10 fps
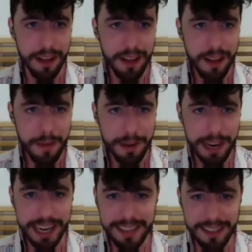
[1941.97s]
But well, I
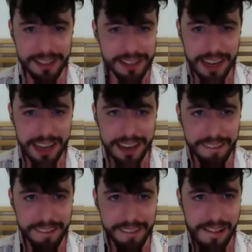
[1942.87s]
guess there's still a couple on
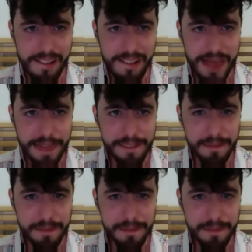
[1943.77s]
there, Yoshi's Story,